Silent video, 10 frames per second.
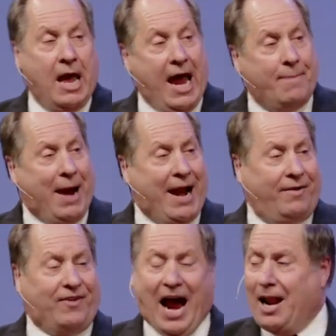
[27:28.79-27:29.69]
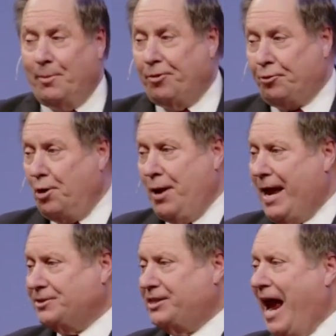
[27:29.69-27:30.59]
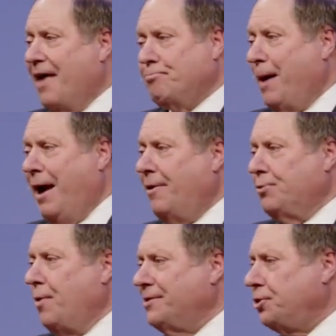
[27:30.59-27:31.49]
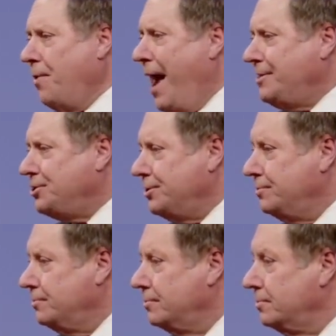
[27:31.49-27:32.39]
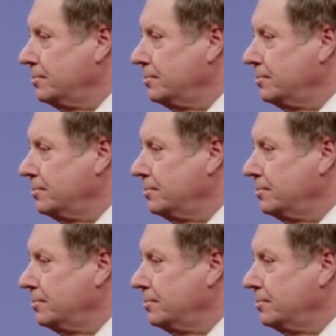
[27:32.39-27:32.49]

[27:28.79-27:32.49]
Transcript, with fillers: He made available through His death, burial, and resurrection.